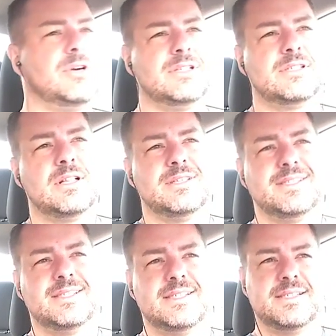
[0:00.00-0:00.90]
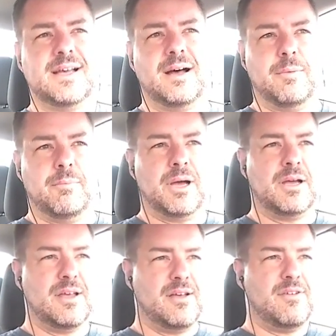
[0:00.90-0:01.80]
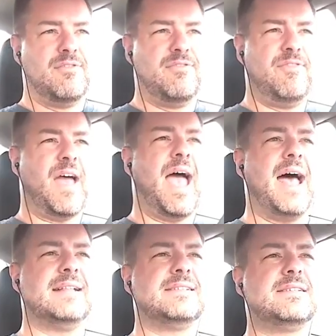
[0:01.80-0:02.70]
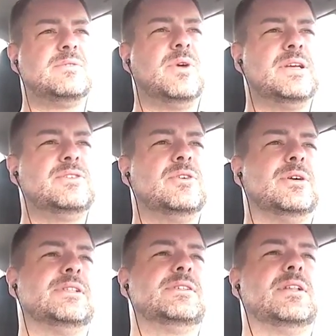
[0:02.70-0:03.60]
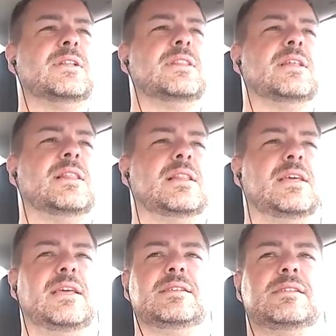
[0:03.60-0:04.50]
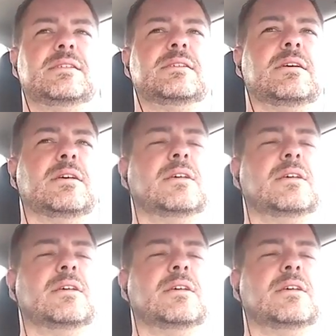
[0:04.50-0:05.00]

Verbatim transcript: your insulin some. Fats raise your insulin the least.